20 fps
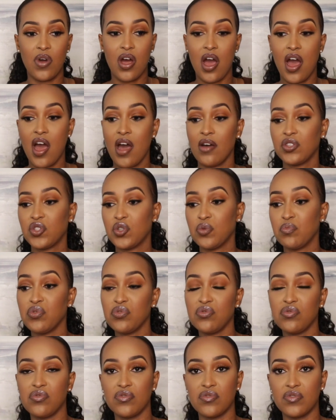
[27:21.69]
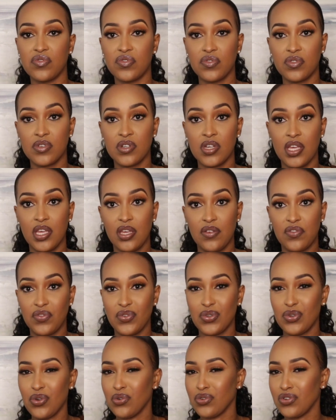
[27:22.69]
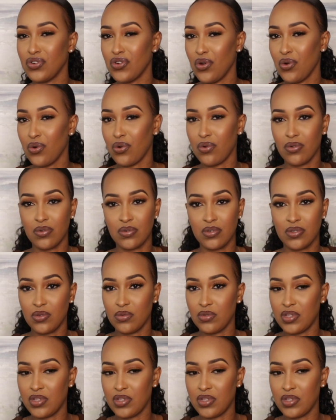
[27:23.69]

how to move if you don't know